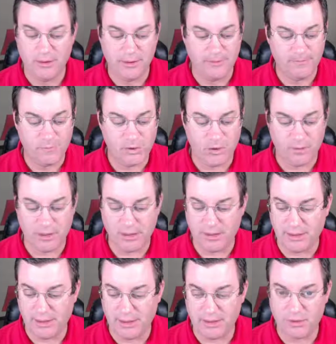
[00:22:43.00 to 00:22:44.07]
So I'm going to
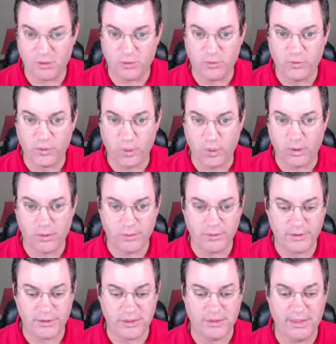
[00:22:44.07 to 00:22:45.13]
hit the 4 to
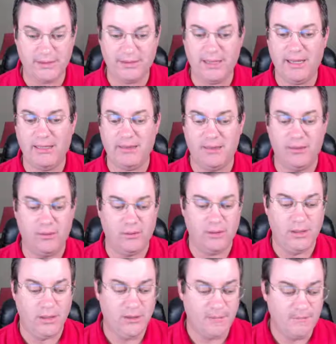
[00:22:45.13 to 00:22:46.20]
select 8th note.
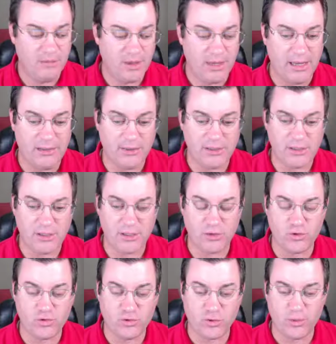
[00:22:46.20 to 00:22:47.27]
And this
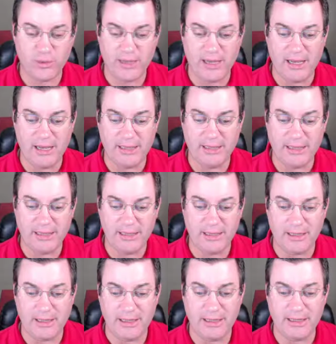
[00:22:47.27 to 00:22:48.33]
control 9
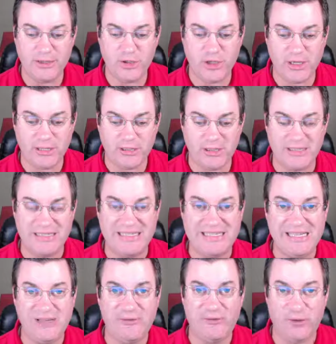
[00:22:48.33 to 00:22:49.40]
initiates the
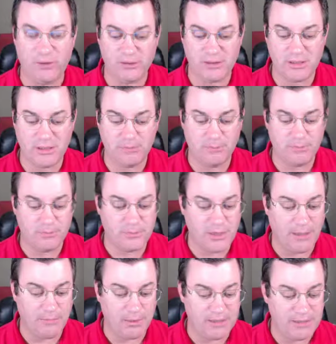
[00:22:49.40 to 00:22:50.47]
default
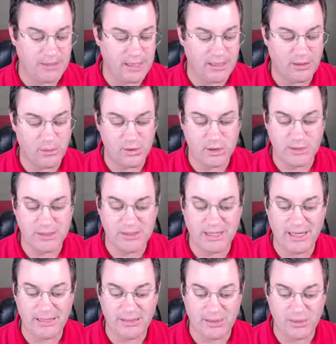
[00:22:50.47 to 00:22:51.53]
tuplet setting, which in this
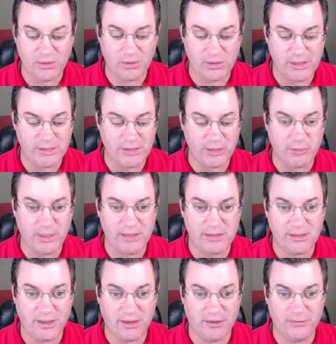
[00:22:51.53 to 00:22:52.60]
case is 3 in the space
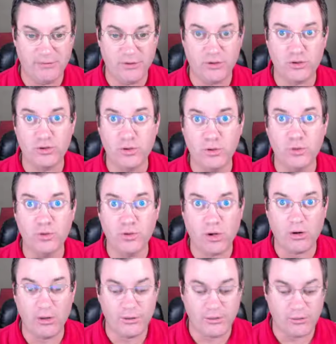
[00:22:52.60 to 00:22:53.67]
of the 2
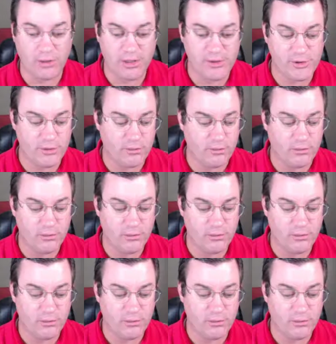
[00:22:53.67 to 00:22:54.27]
current duration.